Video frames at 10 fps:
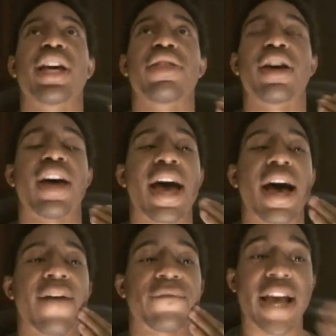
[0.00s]
and the
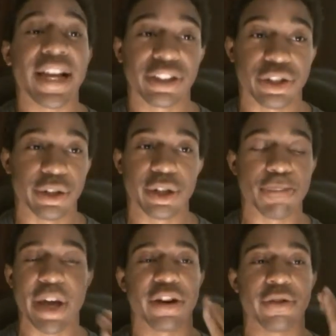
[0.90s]
fact that you're a
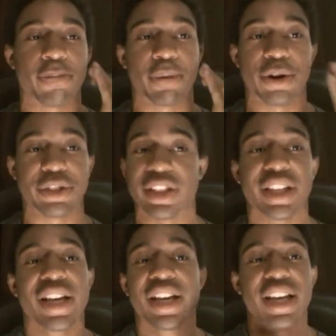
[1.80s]
competitive person